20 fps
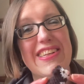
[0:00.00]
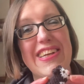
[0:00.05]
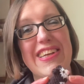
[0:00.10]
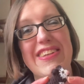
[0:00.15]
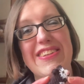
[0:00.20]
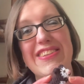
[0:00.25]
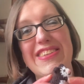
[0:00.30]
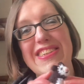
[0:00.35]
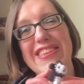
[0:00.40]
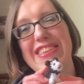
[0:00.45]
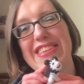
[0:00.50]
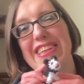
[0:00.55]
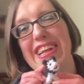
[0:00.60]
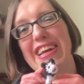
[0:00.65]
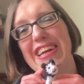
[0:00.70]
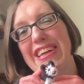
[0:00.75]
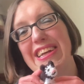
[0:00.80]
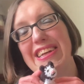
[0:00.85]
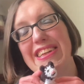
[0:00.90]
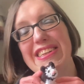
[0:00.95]
It's just
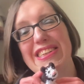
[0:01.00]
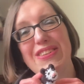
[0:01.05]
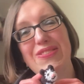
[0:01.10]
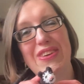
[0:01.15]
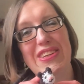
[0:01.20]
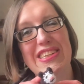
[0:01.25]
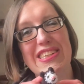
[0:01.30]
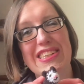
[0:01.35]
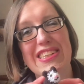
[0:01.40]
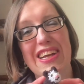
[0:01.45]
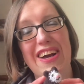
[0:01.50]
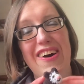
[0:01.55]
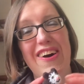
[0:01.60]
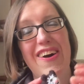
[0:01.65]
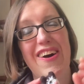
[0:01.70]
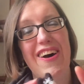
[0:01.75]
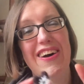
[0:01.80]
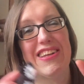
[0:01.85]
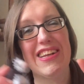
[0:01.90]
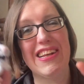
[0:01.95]
like, and the sweetest
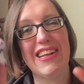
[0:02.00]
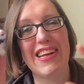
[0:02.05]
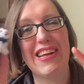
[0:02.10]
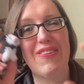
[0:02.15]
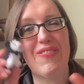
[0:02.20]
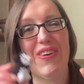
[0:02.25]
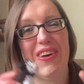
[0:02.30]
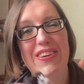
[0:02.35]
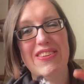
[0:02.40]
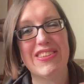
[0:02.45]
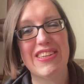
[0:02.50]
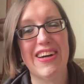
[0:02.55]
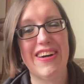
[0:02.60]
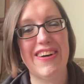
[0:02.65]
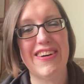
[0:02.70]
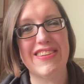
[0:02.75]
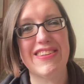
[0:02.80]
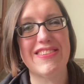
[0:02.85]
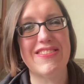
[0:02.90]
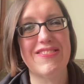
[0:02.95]
card and like a
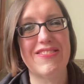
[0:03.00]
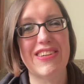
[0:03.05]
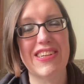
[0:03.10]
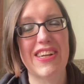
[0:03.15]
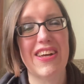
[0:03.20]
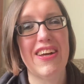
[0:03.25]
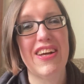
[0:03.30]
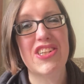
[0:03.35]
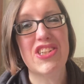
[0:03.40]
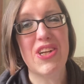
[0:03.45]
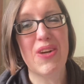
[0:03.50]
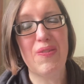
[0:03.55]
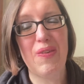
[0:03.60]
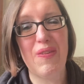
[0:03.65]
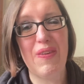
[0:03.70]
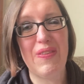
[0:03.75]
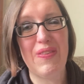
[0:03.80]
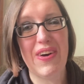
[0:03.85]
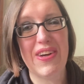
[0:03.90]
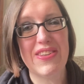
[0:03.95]
postcard. And I'm like, should have brought
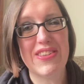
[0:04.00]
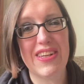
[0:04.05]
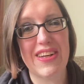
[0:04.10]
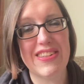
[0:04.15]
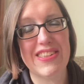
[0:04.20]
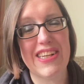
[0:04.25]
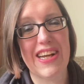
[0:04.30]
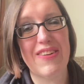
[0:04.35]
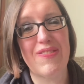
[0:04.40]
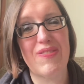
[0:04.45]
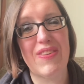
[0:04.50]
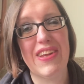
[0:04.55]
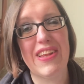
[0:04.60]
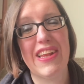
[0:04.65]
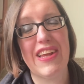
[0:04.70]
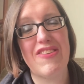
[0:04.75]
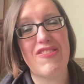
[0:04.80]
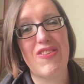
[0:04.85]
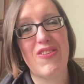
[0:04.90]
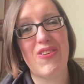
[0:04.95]
my postcards down, but
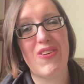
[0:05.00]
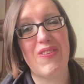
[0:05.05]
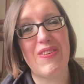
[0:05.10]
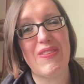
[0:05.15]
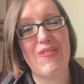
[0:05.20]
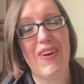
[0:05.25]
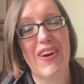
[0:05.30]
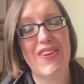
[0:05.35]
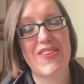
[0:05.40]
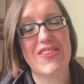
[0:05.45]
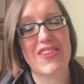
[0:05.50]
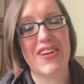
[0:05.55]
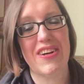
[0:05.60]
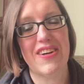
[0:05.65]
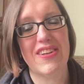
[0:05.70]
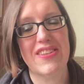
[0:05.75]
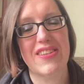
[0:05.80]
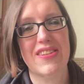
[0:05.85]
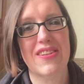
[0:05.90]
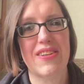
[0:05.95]
they've all got me
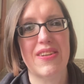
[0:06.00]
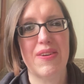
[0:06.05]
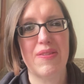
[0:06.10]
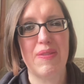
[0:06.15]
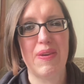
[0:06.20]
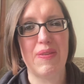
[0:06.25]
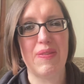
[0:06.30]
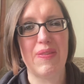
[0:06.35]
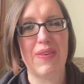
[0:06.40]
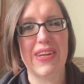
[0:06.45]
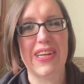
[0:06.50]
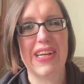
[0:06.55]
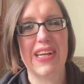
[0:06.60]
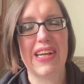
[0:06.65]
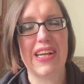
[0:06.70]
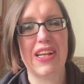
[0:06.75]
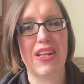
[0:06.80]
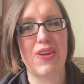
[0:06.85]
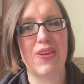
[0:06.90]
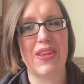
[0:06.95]
postcards. Maybe I might
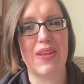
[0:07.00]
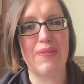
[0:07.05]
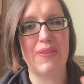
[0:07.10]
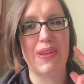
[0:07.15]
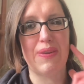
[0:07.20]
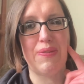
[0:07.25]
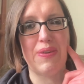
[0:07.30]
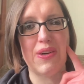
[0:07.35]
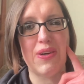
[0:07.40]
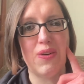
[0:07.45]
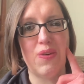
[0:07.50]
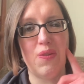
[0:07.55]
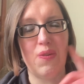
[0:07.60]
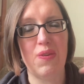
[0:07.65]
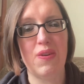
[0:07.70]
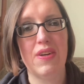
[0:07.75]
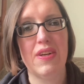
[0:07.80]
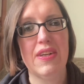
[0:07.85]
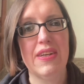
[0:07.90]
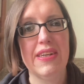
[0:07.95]
include them in the book call.
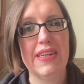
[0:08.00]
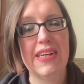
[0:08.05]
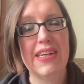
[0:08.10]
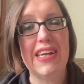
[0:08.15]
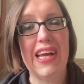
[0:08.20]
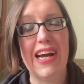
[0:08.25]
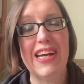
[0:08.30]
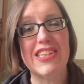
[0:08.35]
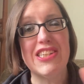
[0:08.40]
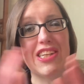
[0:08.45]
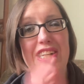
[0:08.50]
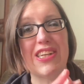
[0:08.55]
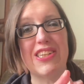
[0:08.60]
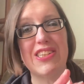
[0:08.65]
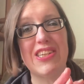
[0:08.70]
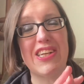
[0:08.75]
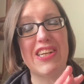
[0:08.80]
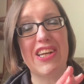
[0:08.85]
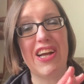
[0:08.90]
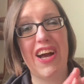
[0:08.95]
Yeah,
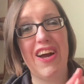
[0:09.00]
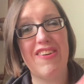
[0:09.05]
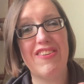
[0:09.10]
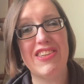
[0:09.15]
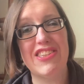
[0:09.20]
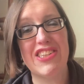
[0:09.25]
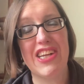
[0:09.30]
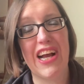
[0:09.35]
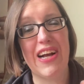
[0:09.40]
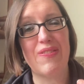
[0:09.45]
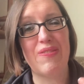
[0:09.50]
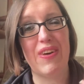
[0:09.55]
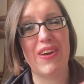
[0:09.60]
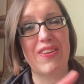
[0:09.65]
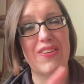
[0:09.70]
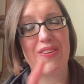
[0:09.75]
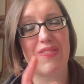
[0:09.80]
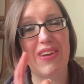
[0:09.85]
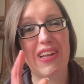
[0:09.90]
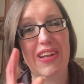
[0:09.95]
she, her and Jack both
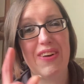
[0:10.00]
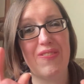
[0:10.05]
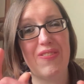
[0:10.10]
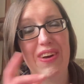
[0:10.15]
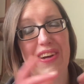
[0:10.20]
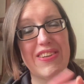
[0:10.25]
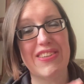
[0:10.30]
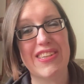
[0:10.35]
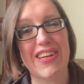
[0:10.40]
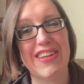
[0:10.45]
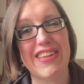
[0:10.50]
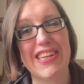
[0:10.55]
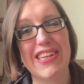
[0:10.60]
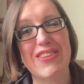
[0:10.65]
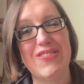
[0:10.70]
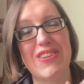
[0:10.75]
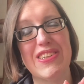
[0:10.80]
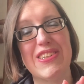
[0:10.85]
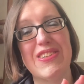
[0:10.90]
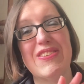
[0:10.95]
got me a little postcard
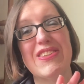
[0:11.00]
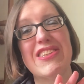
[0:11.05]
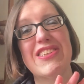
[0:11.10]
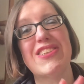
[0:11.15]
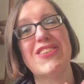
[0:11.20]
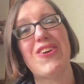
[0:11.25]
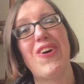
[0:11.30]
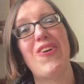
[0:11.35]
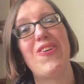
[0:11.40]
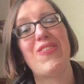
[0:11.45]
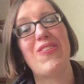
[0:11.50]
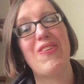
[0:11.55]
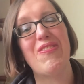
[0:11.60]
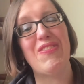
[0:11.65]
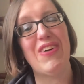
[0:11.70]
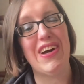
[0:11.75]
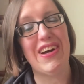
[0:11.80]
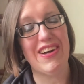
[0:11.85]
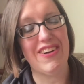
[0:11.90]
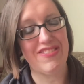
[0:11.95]
each, which is so
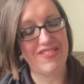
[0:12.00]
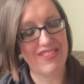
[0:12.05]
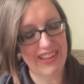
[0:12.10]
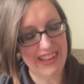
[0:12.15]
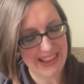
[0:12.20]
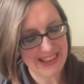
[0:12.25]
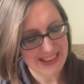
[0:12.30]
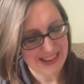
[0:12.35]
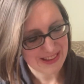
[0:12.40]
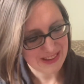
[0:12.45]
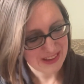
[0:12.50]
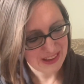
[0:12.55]
perfect.